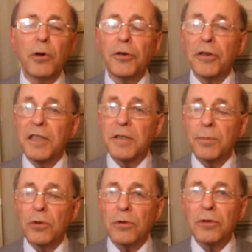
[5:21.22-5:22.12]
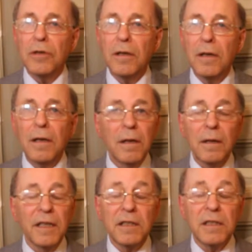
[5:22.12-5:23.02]
border disputes.
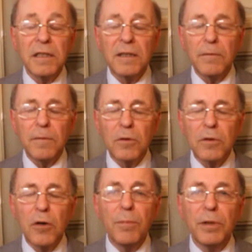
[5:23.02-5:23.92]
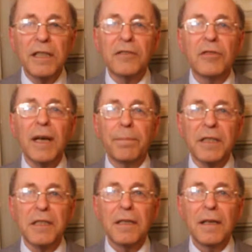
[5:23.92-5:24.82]
It's complete
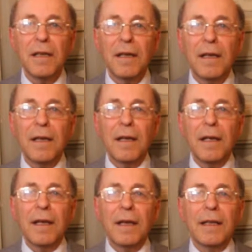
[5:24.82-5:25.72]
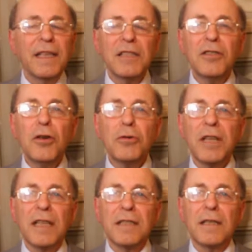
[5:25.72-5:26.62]
rubbish. There's no
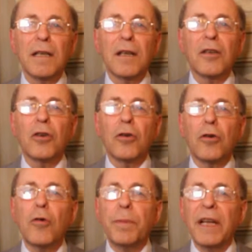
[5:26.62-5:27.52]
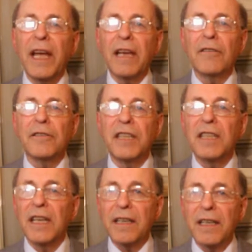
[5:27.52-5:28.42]
such Copenhagen
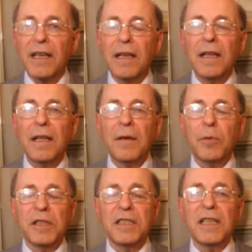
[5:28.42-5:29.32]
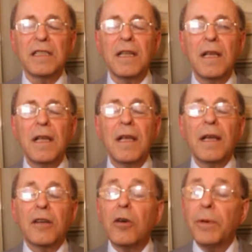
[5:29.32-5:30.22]
criteria which says
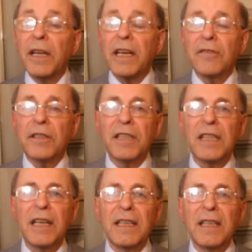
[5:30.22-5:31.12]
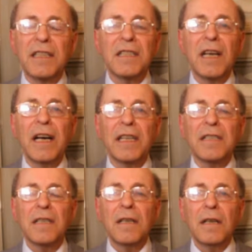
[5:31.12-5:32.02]
Copenhagen criteria
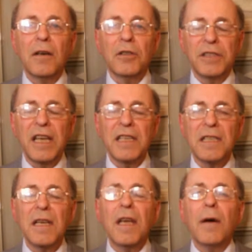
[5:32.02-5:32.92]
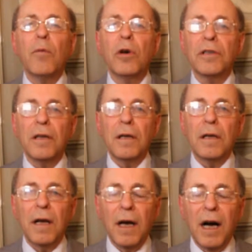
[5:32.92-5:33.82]
decides or says what
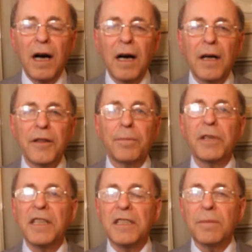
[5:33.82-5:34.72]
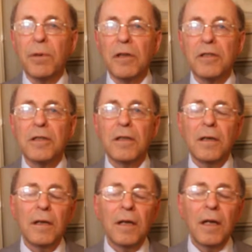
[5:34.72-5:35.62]
are the principles
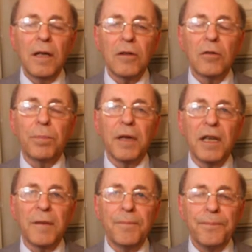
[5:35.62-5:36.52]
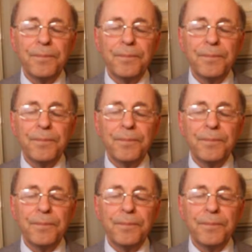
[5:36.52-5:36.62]
to be